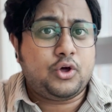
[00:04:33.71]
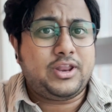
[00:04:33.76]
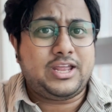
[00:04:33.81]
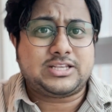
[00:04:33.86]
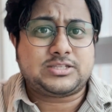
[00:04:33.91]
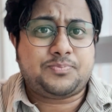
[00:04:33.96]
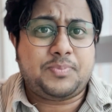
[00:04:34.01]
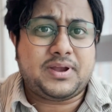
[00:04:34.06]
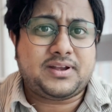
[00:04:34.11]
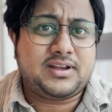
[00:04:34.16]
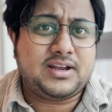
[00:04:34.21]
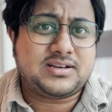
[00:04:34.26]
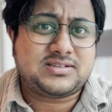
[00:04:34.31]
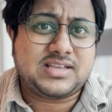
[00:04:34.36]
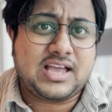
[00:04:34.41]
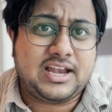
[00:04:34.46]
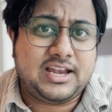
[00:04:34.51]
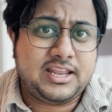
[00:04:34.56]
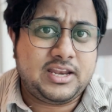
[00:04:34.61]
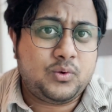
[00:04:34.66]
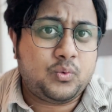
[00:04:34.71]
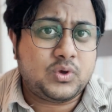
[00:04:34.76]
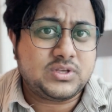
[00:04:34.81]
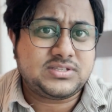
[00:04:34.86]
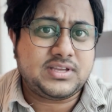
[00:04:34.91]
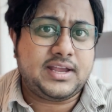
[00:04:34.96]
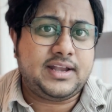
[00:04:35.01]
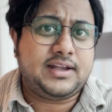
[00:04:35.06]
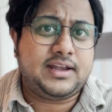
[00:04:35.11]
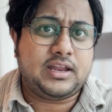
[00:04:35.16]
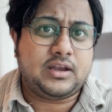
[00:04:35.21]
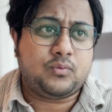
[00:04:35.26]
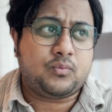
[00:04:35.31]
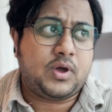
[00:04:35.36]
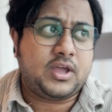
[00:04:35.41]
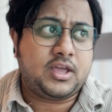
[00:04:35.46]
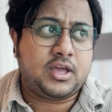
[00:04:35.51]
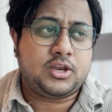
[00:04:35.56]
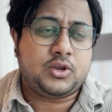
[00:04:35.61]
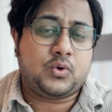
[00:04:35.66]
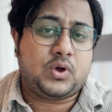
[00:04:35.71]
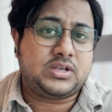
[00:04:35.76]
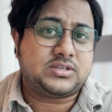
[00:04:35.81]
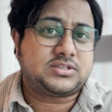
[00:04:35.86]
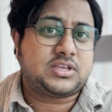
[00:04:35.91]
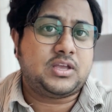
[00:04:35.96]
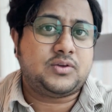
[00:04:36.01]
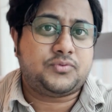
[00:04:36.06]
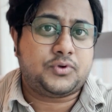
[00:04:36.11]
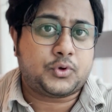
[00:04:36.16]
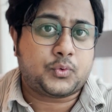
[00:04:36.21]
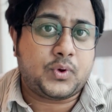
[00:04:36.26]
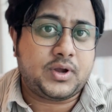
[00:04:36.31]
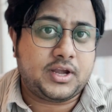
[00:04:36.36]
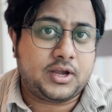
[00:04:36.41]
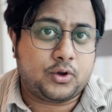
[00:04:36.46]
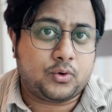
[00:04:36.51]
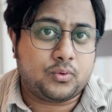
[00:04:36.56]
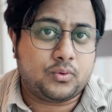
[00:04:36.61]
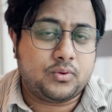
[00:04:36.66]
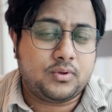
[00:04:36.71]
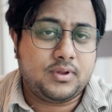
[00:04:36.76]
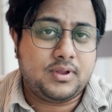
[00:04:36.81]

expected salary was 18. Why are you asking for 22?